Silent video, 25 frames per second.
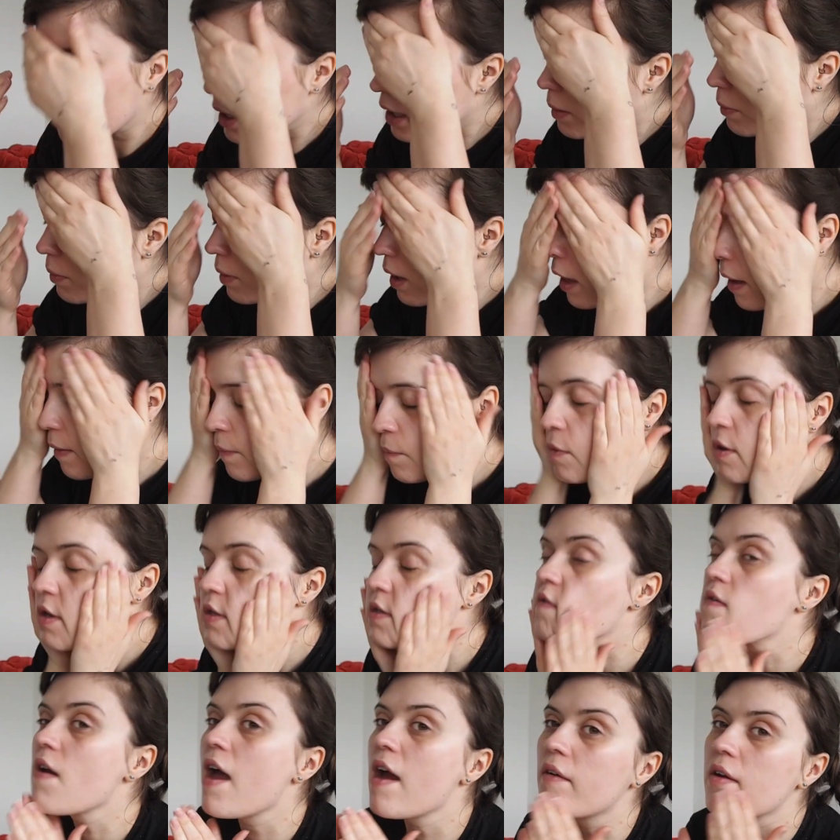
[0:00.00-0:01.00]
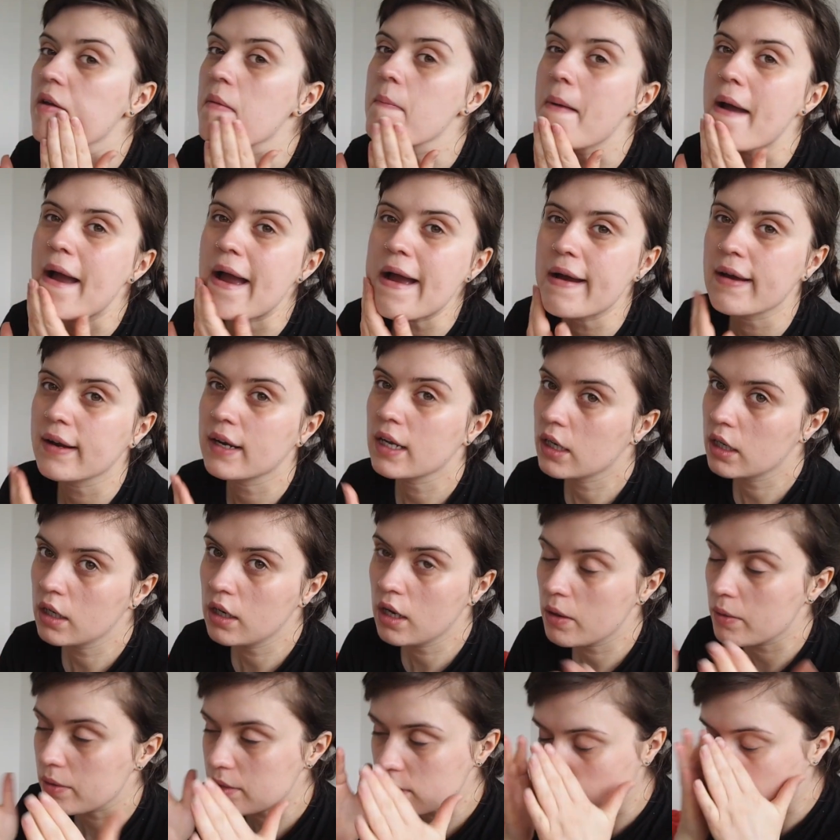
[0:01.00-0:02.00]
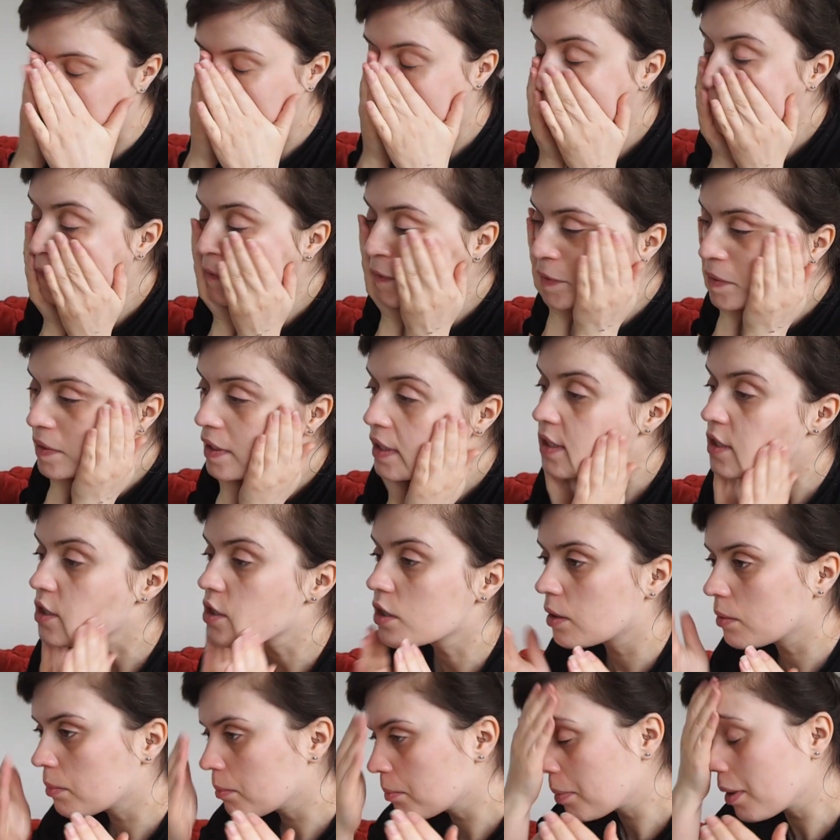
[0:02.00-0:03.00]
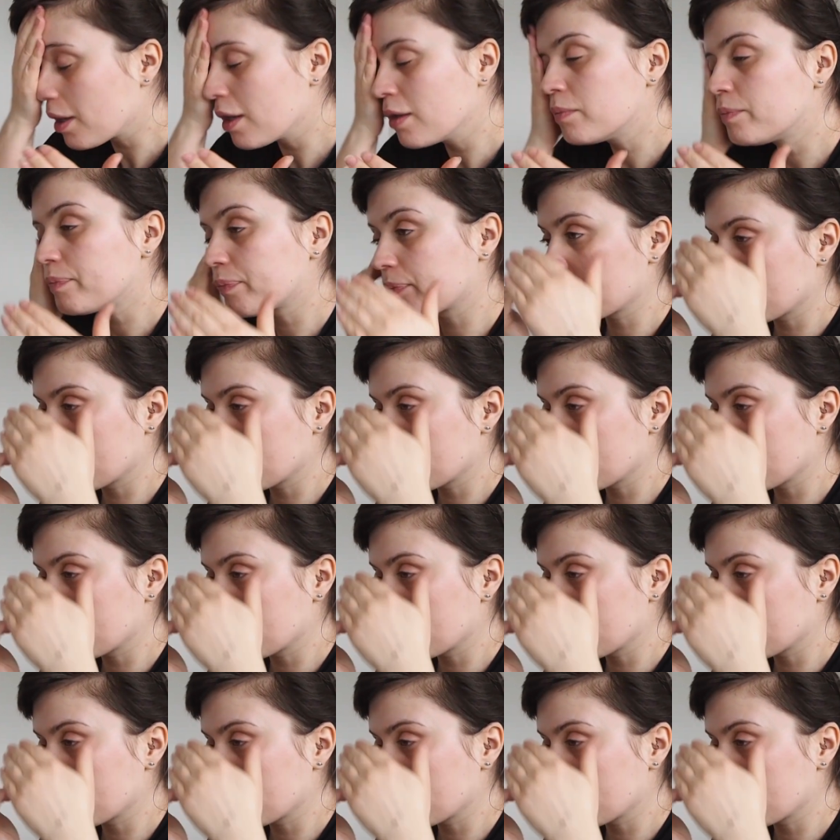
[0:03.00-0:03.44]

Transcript: it was very matte, and I know it's a matte foundation, but